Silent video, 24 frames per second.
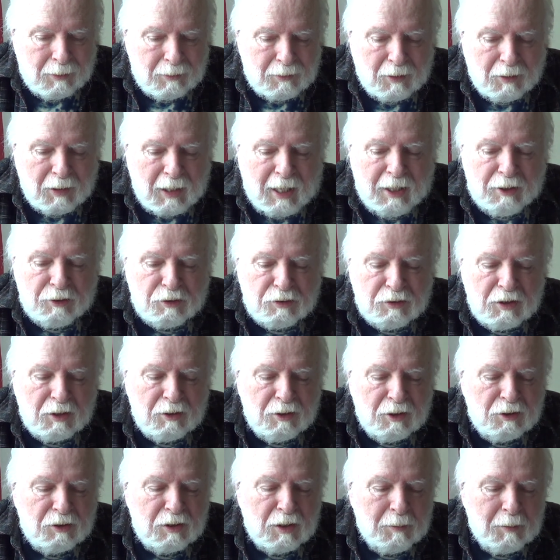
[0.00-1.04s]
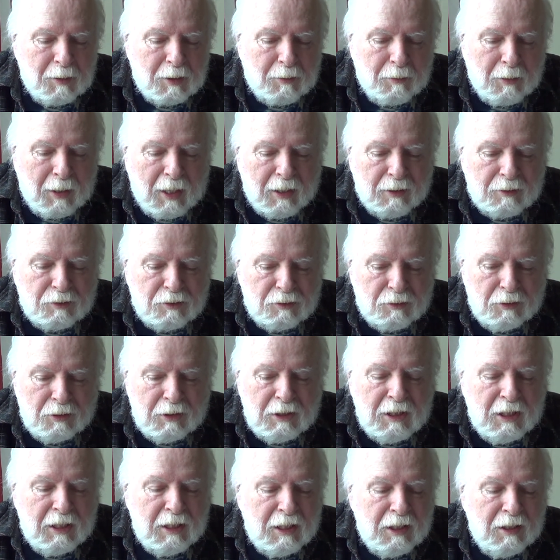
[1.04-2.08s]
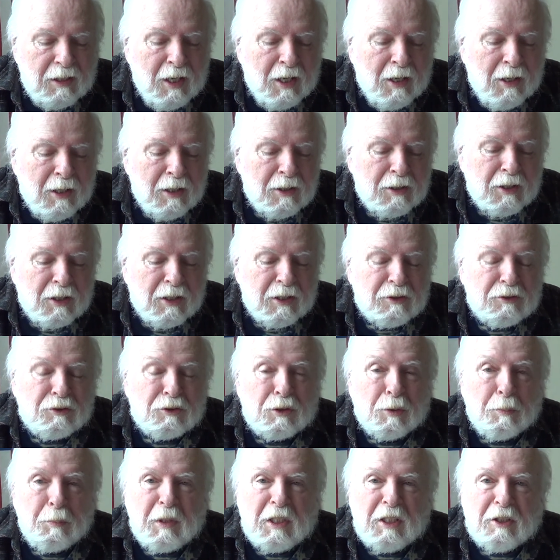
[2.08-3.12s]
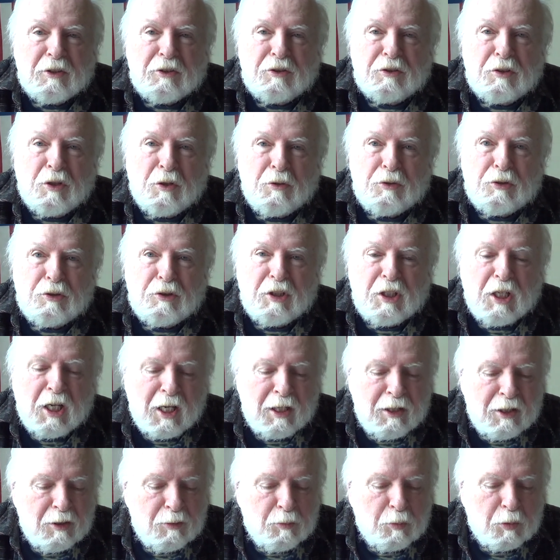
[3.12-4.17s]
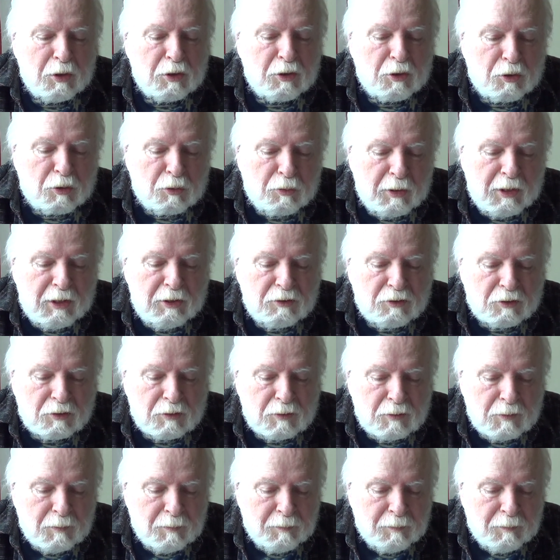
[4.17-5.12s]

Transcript: The last thing the Democrats need is to be associated with treason.